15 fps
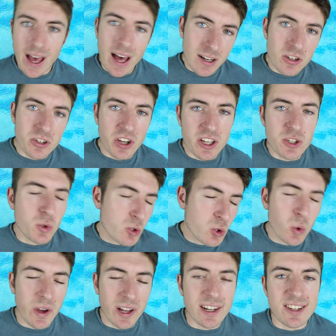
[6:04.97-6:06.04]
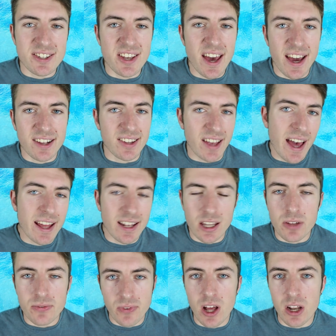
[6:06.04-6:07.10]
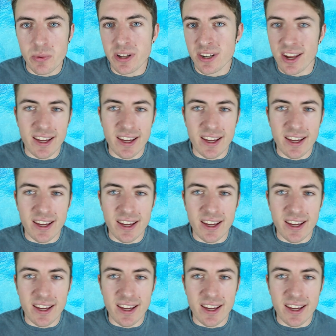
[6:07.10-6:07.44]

Allardyce was quickly sacked, and the following